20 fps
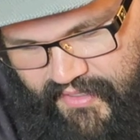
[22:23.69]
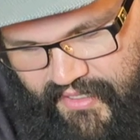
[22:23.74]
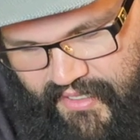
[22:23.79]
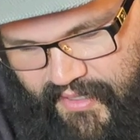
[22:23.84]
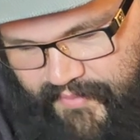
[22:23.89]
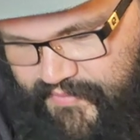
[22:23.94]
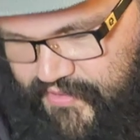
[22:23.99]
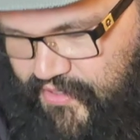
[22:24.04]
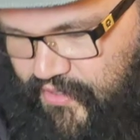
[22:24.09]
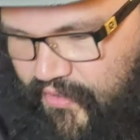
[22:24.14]

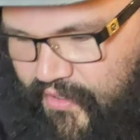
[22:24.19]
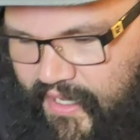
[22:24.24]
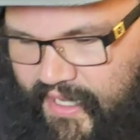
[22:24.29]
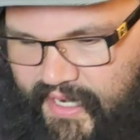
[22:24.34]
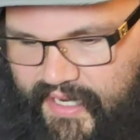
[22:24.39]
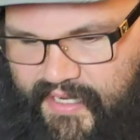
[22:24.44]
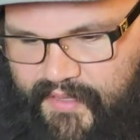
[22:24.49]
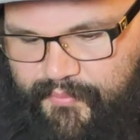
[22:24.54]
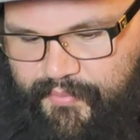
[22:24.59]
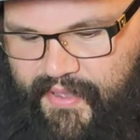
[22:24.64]
I'm so
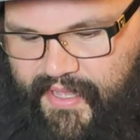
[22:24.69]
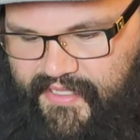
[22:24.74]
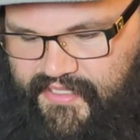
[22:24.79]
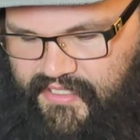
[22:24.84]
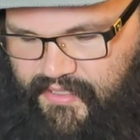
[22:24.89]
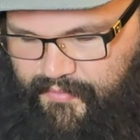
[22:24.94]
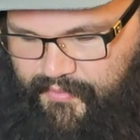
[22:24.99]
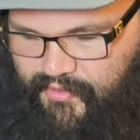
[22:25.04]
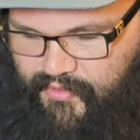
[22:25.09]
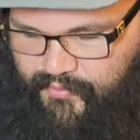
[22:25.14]
glad I didn't
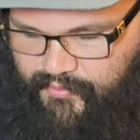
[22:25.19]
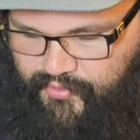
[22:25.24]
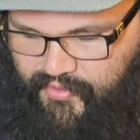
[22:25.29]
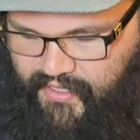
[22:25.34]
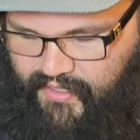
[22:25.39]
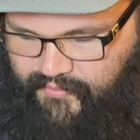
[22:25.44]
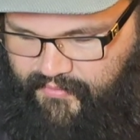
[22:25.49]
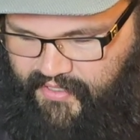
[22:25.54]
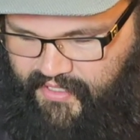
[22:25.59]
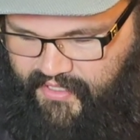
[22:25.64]
pass up on
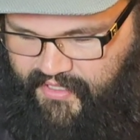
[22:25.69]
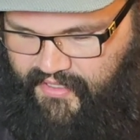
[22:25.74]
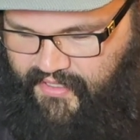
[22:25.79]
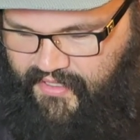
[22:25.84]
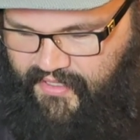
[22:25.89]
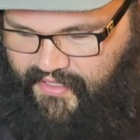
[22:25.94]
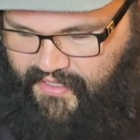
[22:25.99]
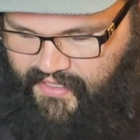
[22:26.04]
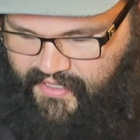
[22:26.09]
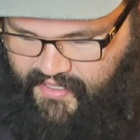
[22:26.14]
Prime Day.
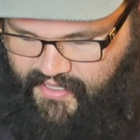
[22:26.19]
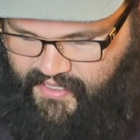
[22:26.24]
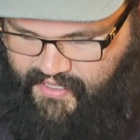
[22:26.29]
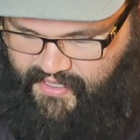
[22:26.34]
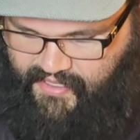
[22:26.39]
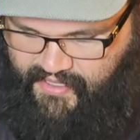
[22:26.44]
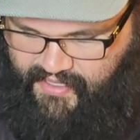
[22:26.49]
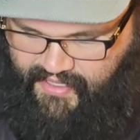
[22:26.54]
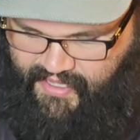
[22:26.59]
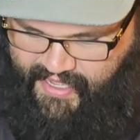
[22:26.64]

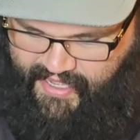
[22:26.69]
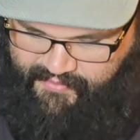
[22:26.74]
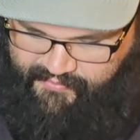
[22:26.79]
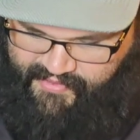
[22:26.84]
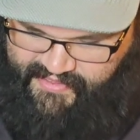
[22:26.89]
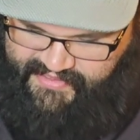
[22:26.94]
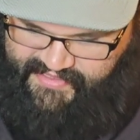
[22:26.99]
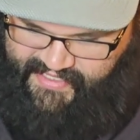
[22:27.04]
I